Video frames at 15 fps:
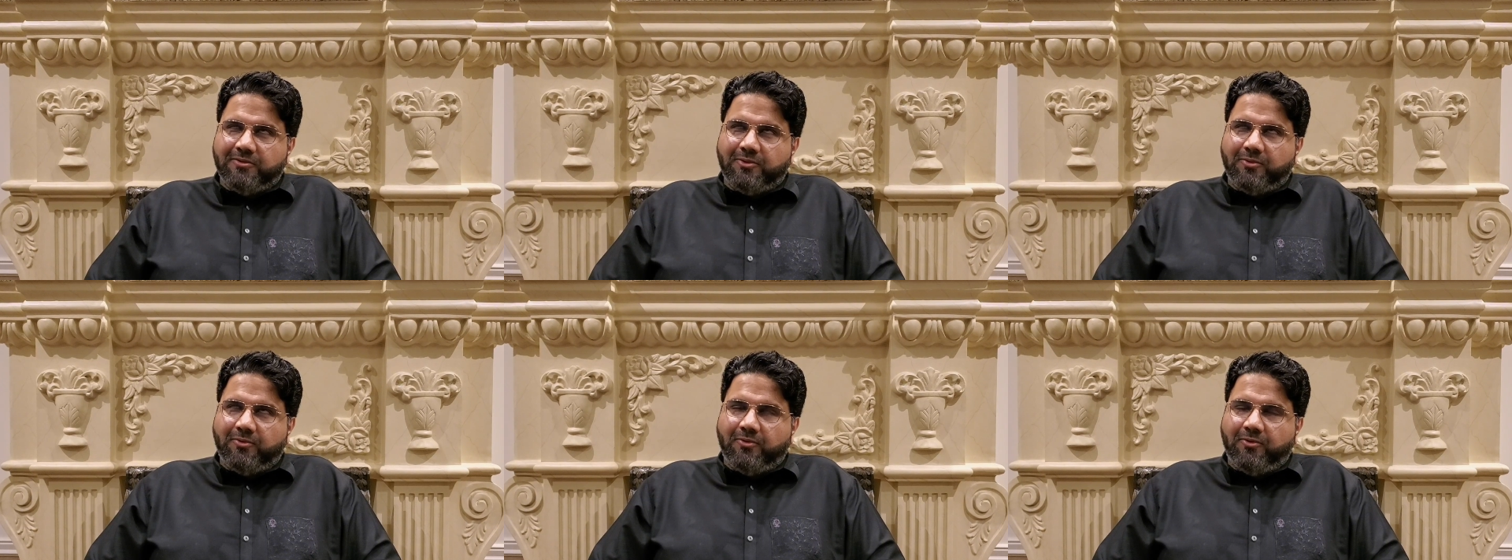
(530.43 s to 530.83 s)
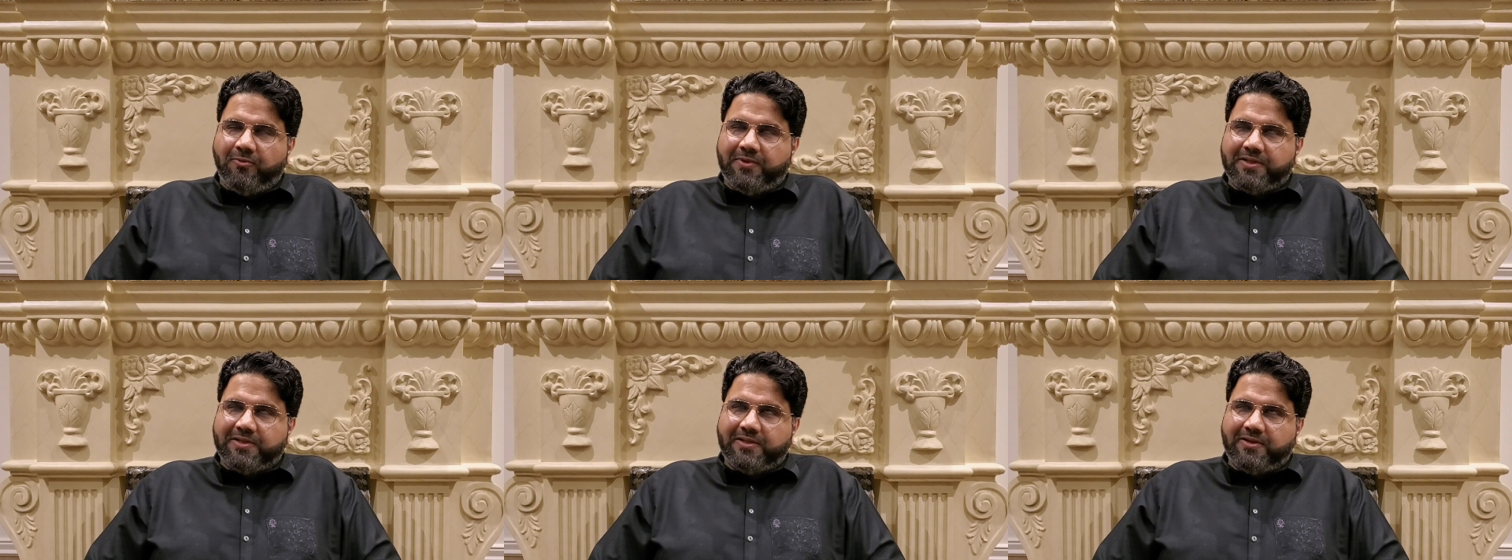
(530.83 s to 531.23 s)
through
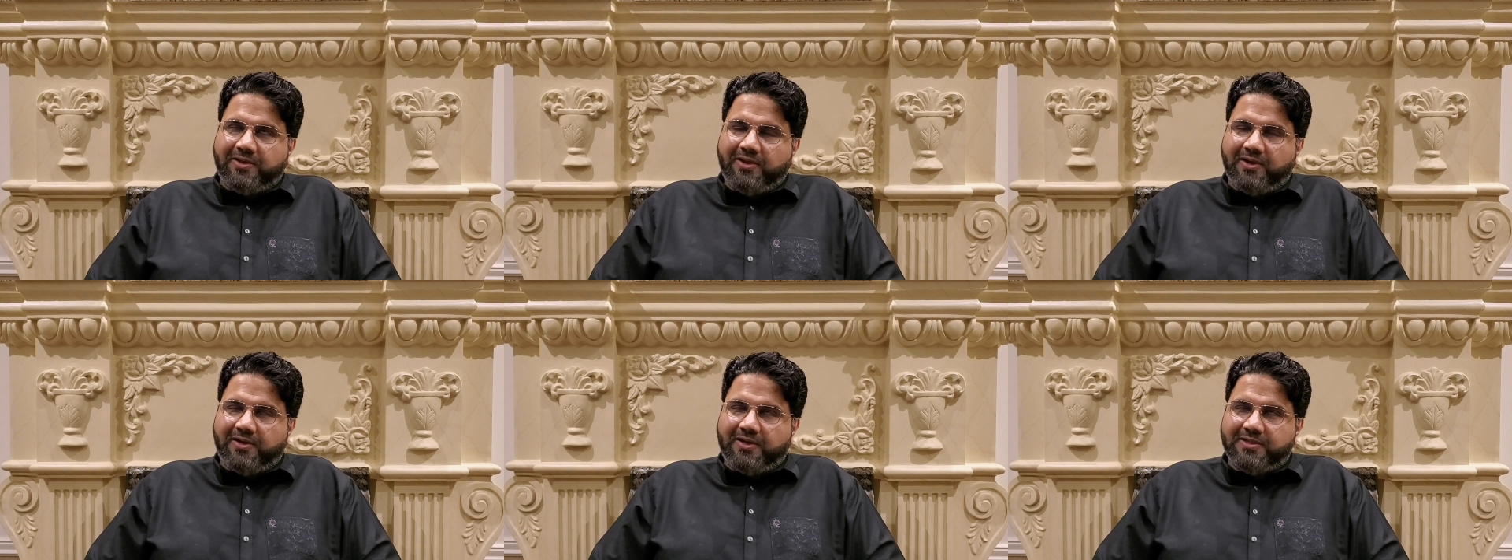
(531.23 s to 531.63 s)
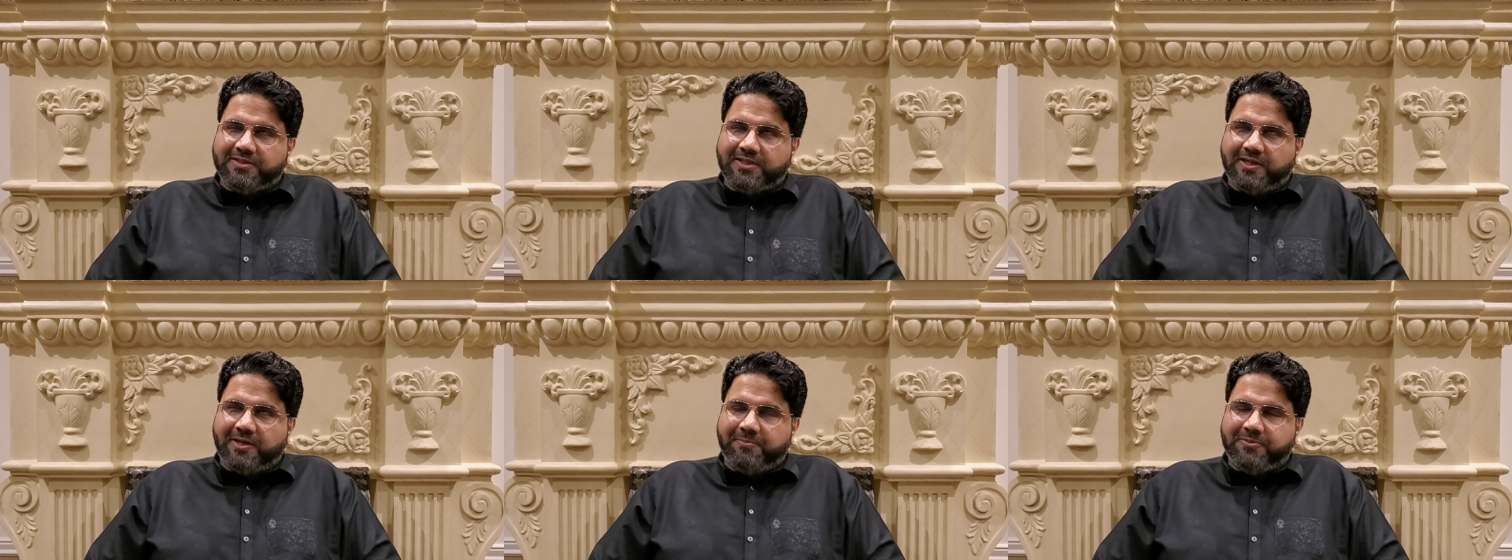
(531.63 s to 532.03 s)
over 300
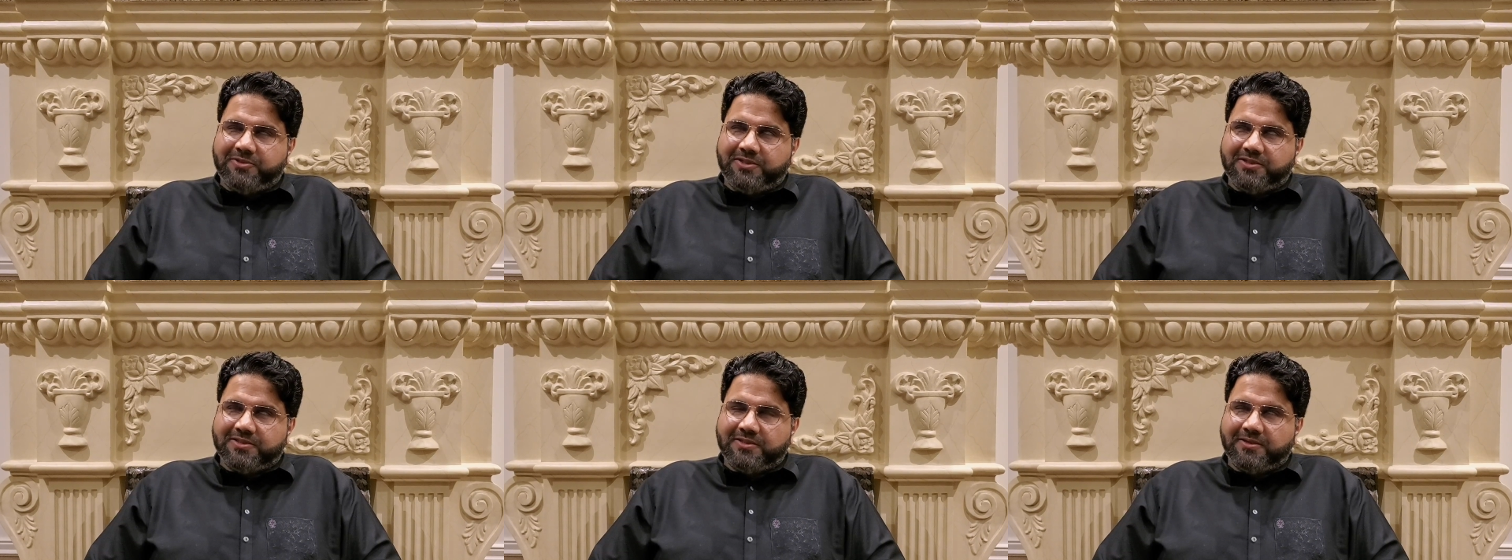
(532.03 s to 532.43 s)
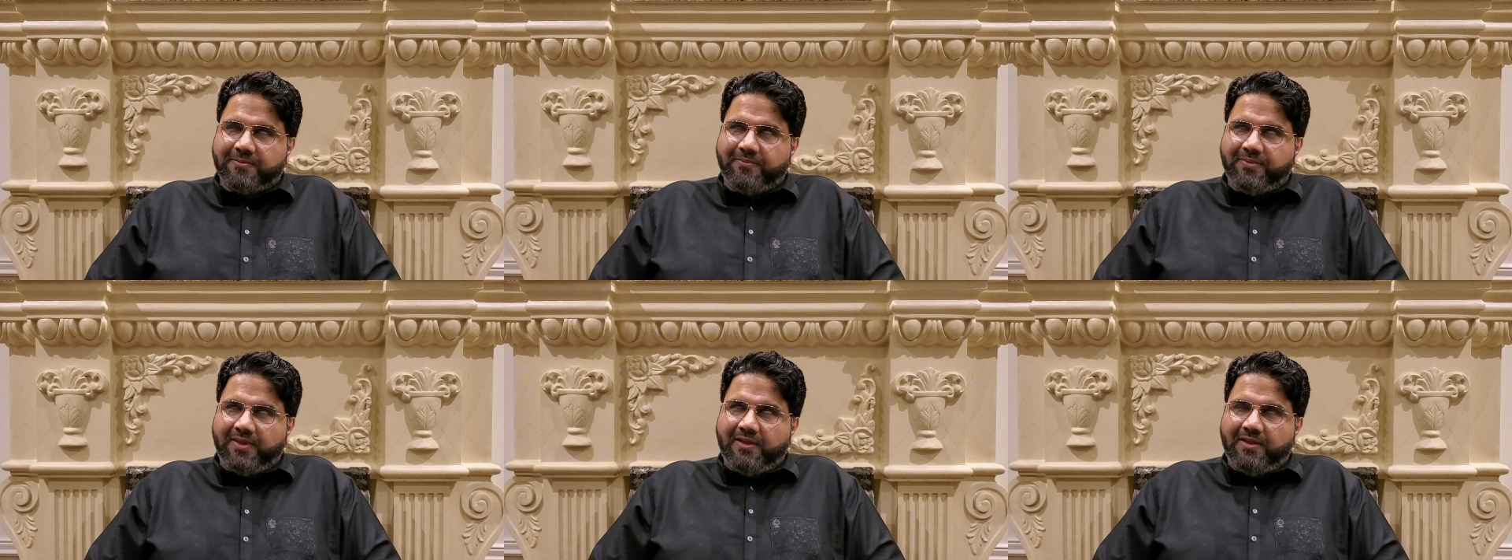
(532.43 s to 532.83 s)
scriptures
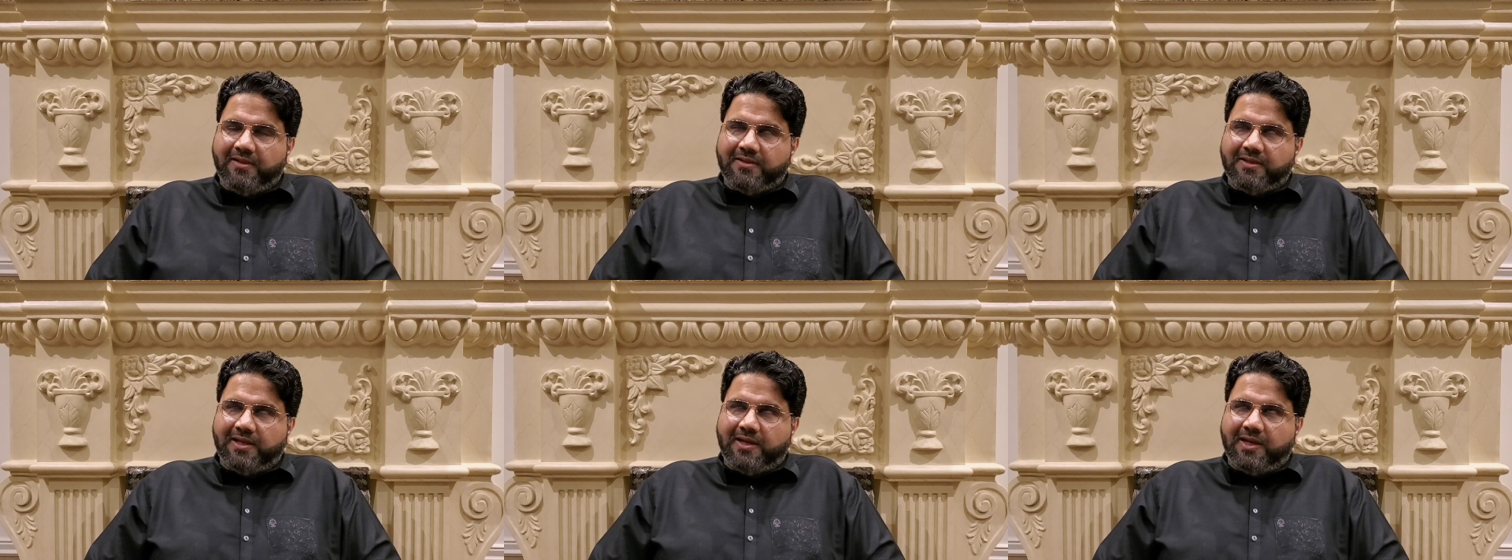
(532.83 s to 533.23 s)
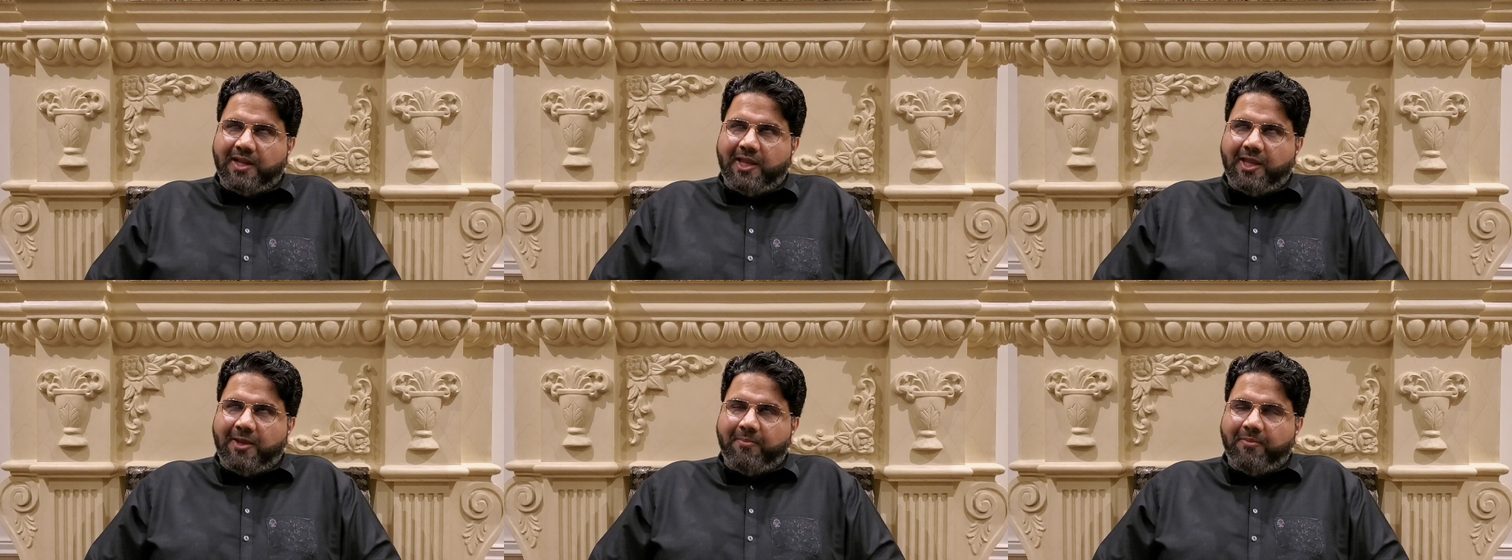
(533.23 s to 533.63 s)
that
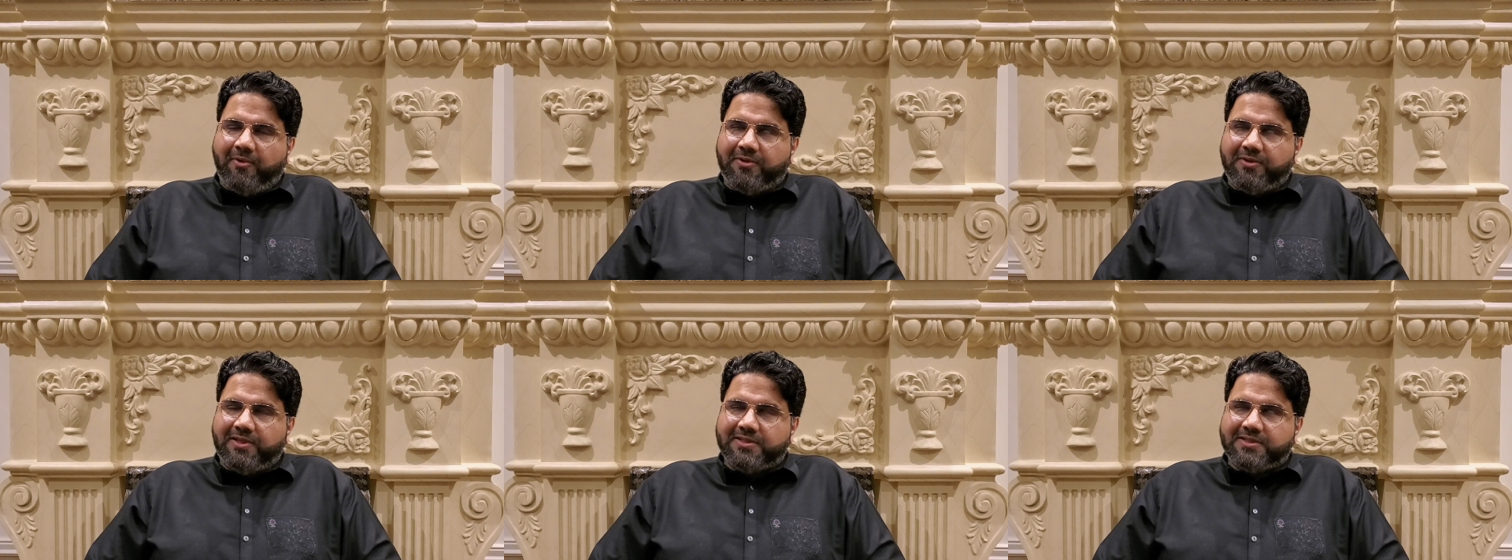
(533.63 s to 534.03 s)
came on